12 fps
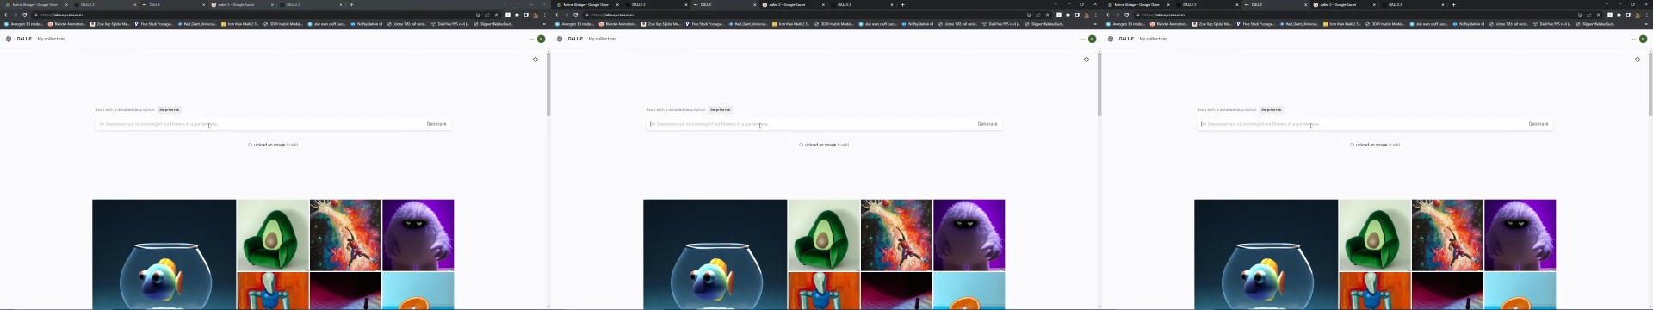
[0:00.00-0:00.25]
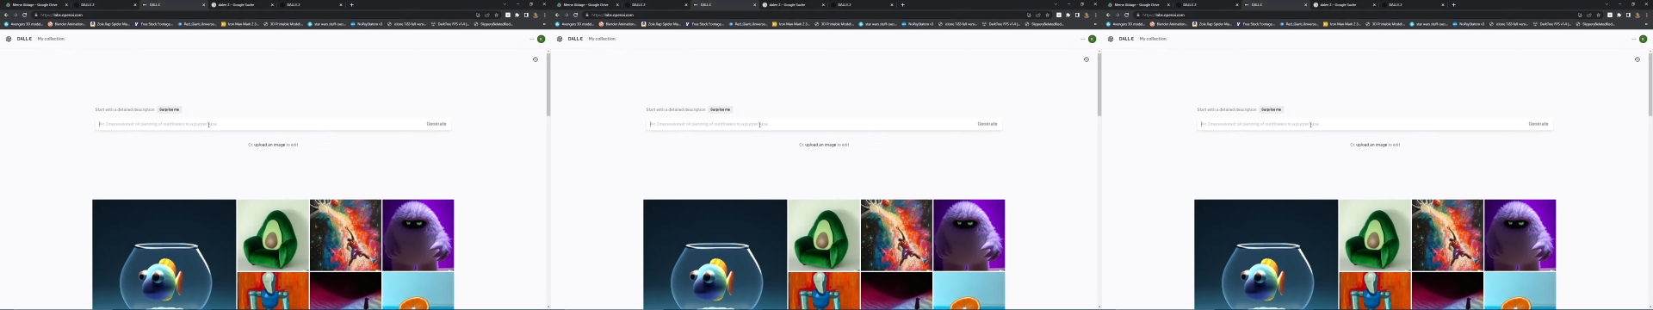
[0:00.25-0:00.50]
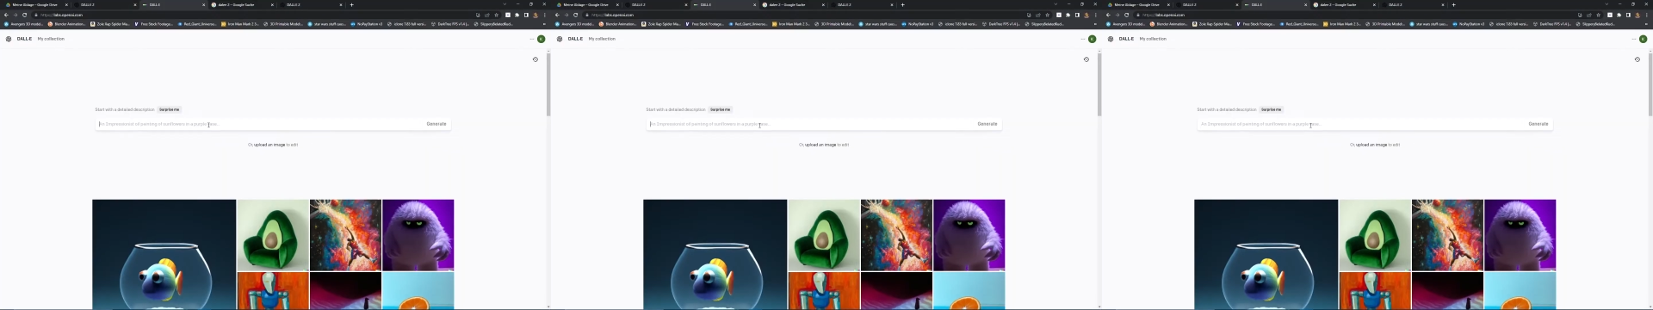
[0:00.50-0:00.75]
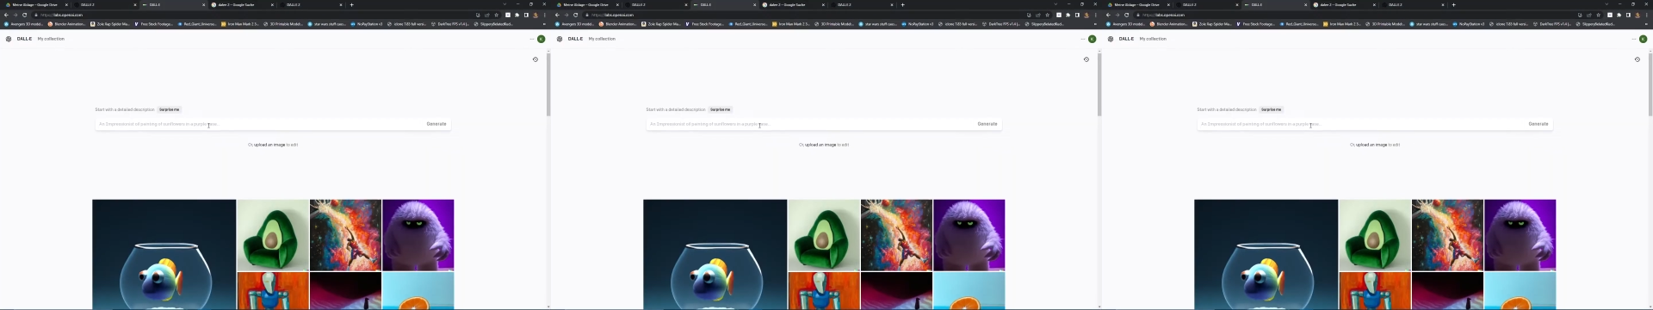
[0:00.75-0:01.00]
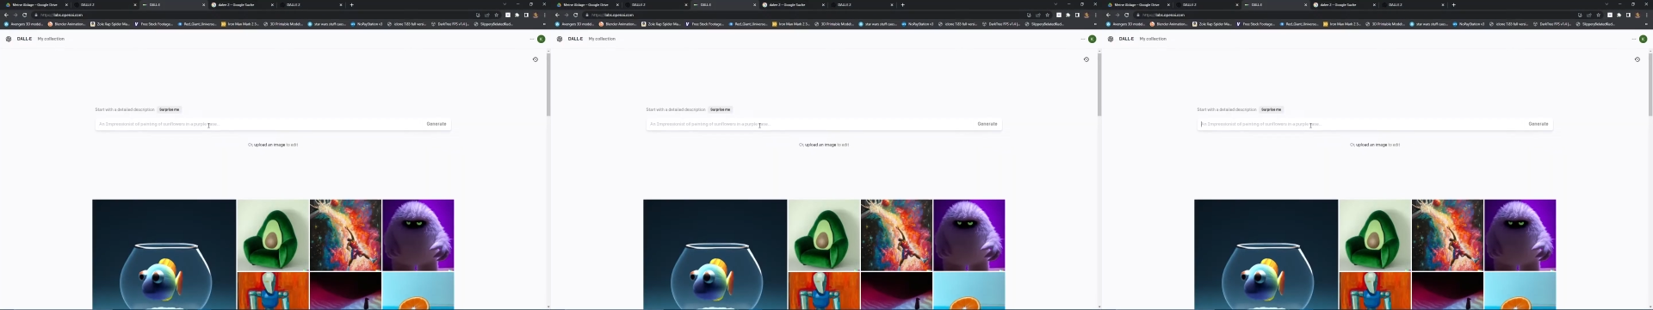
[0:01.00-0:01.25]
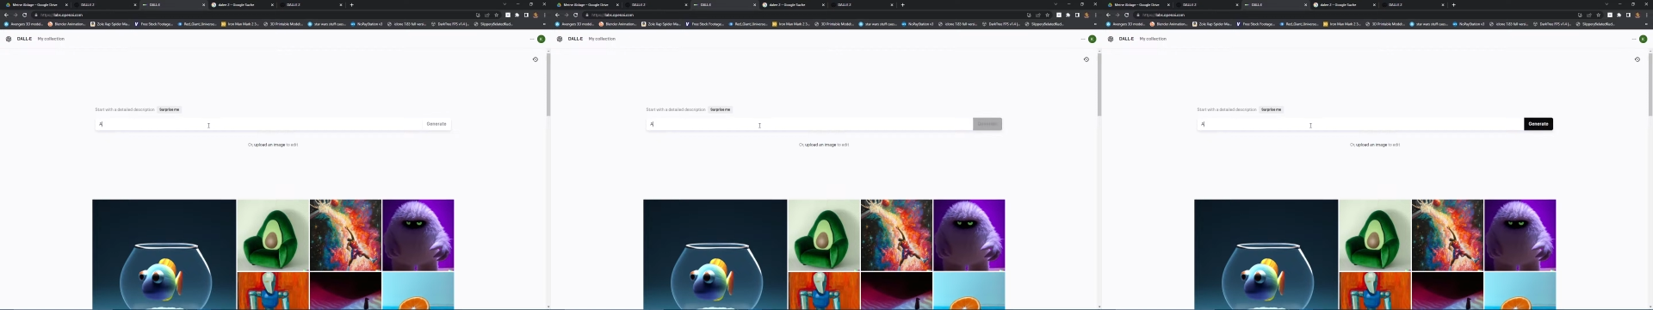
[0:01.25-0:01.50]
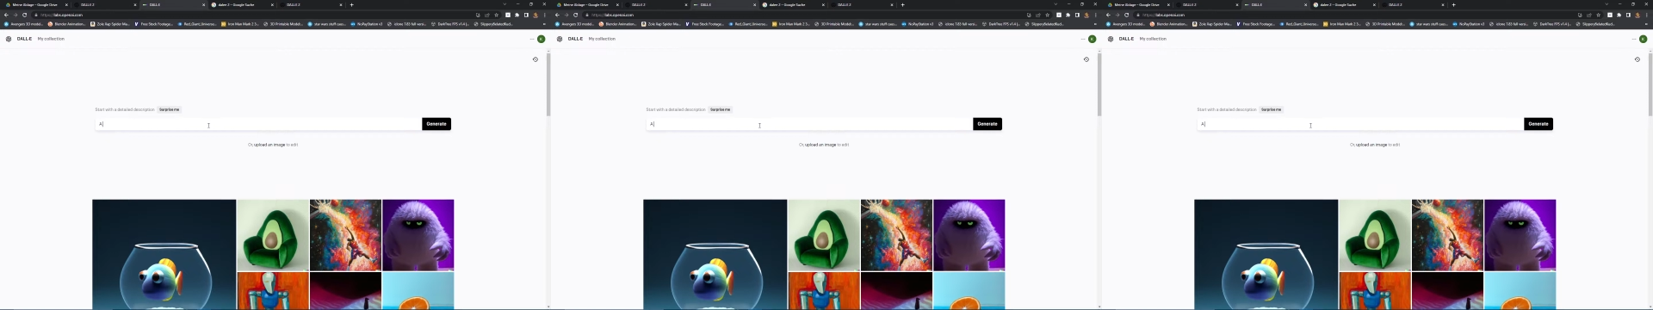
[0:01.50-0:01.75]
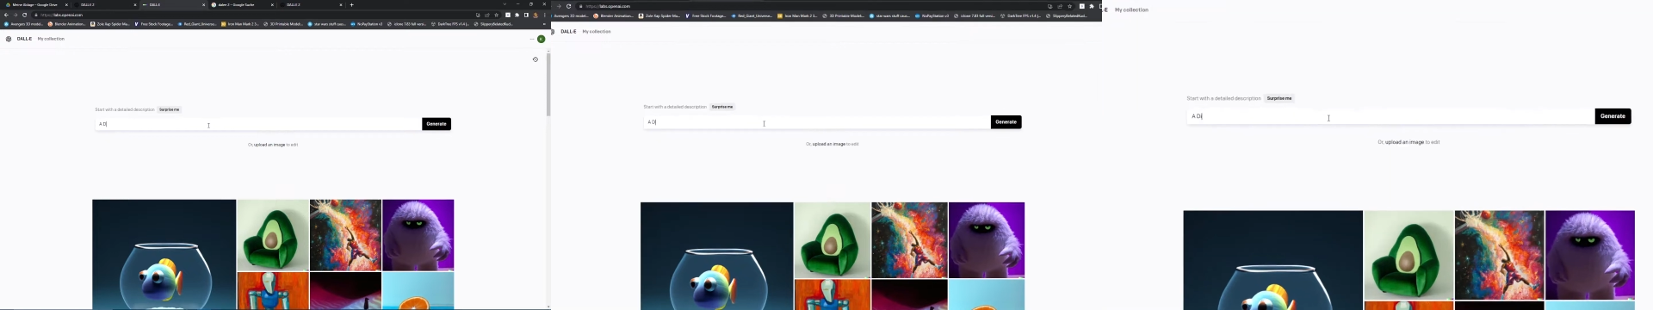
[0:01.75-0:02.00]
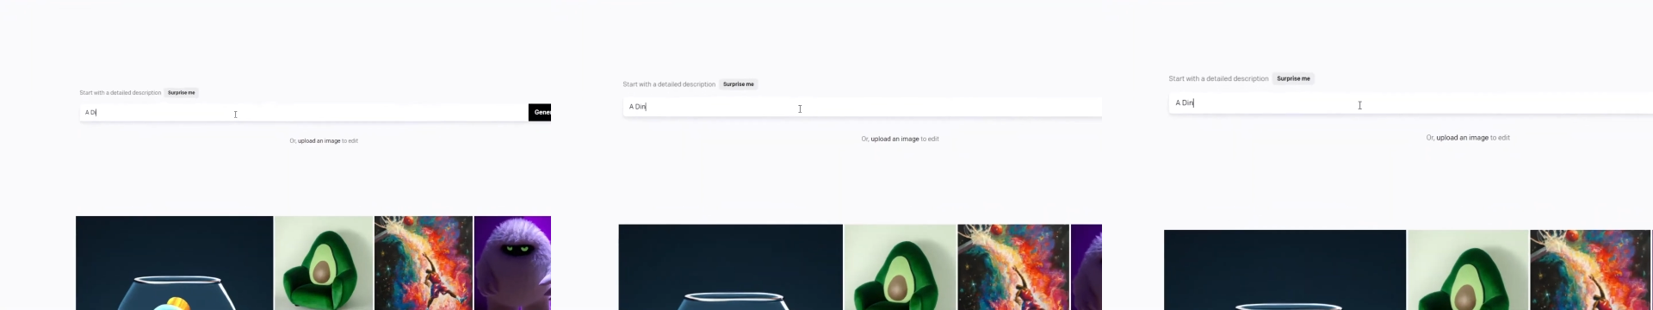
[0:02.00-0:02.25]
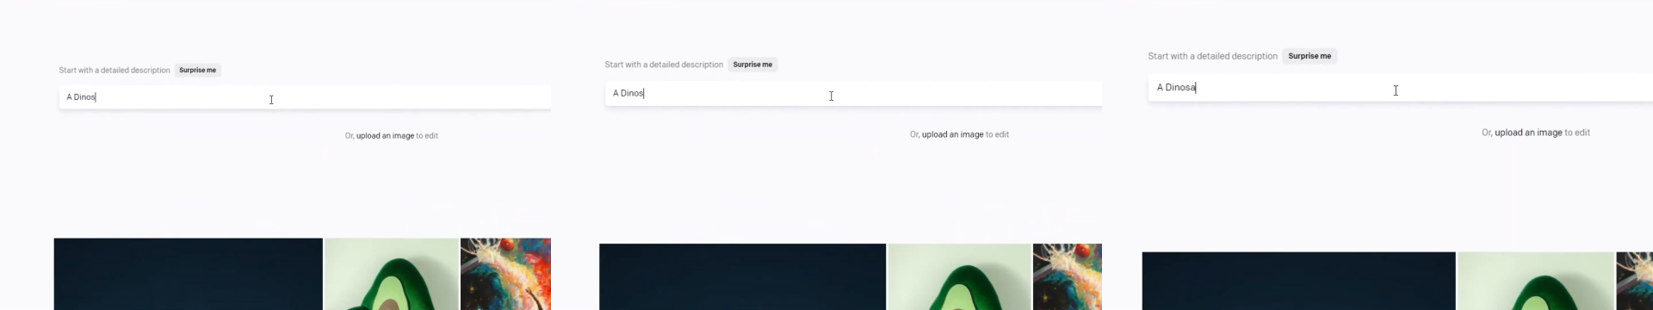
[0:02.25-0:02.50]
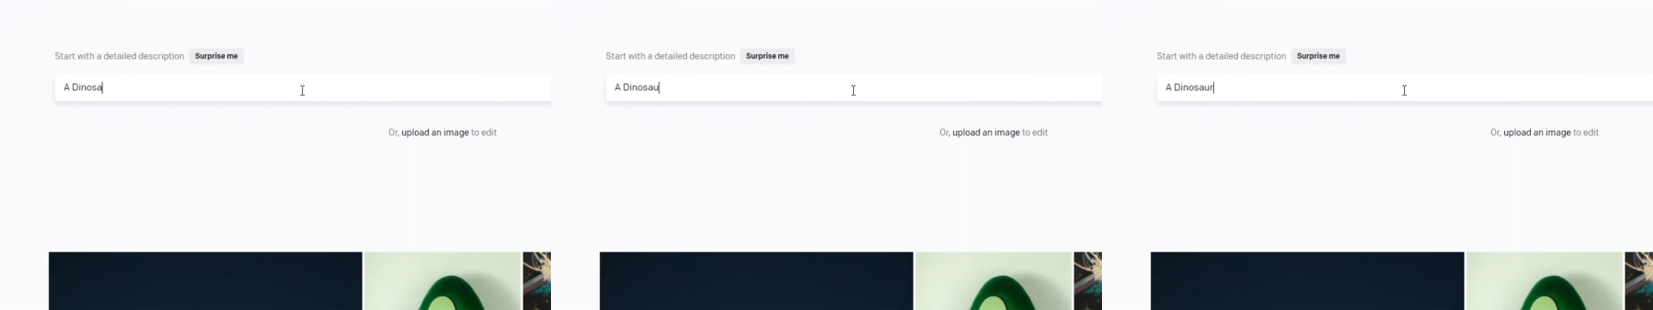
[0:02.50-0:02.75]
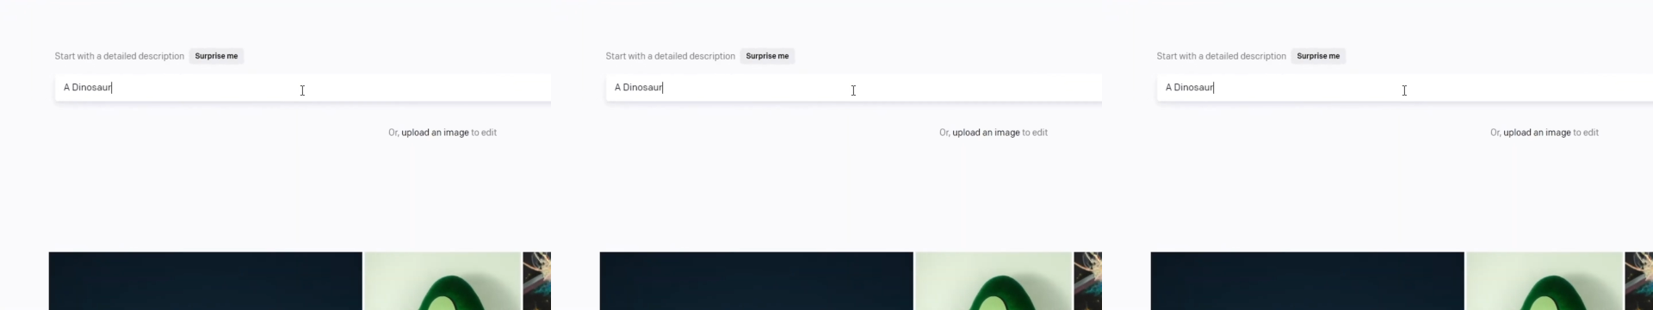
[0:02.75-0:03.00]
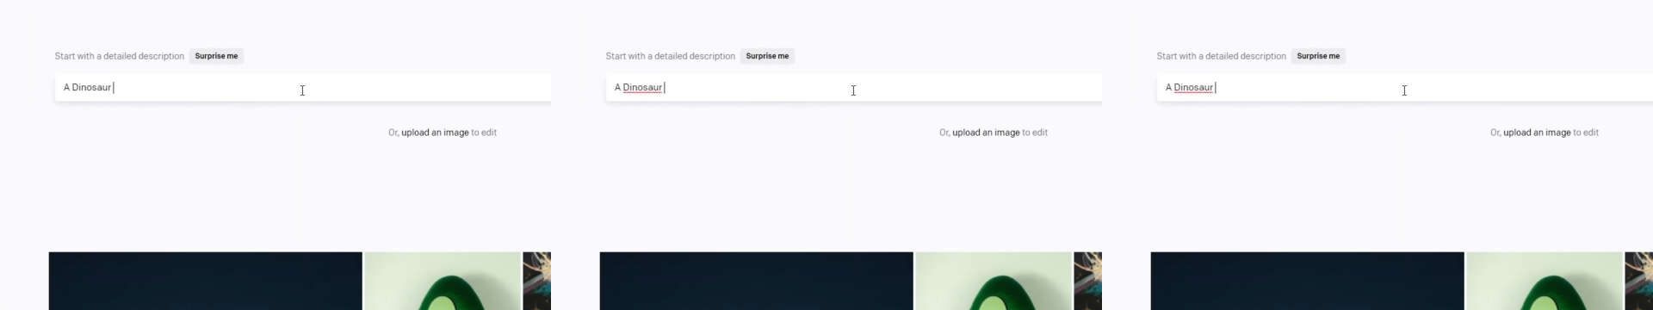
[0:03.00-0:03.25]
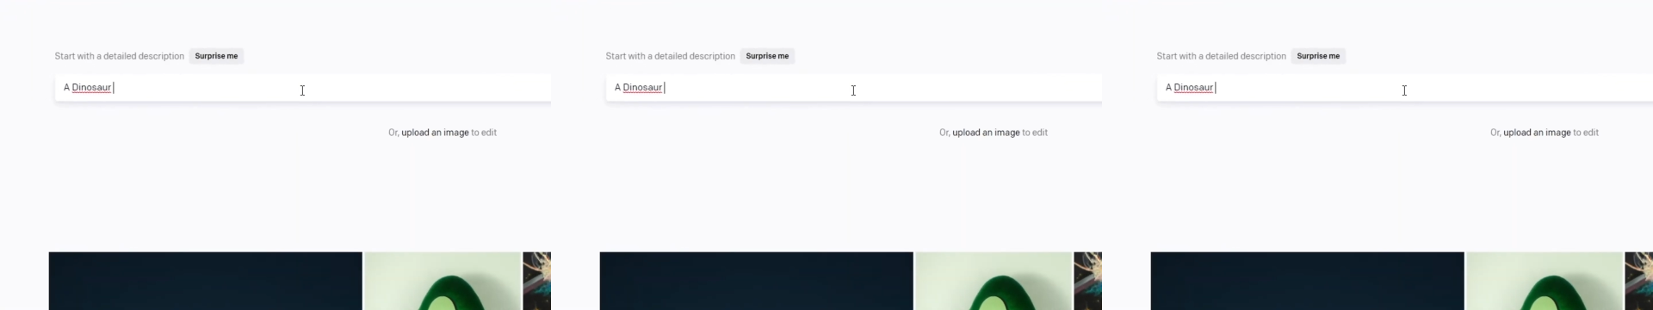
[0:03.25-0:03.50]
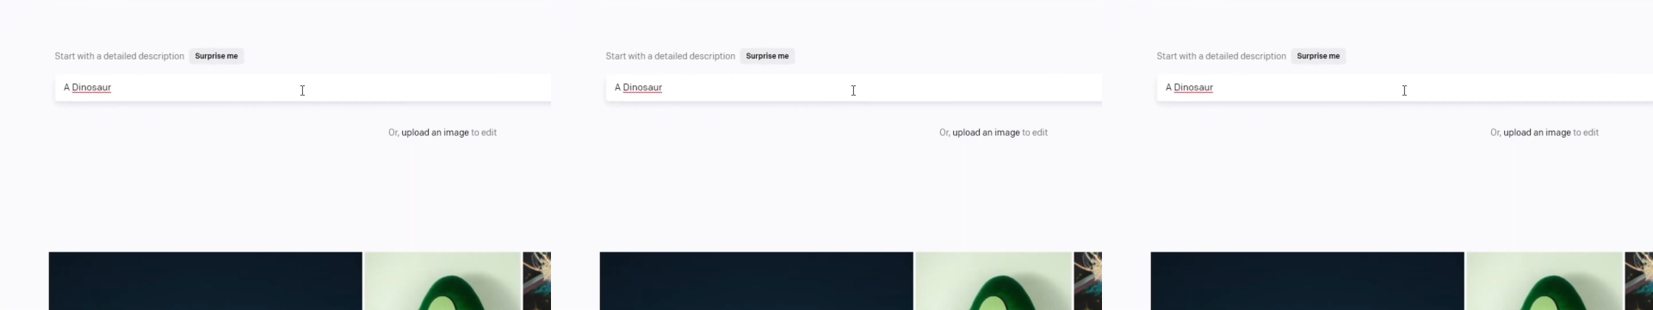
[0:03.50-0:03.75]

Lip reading: Nobody's mouth can be seen.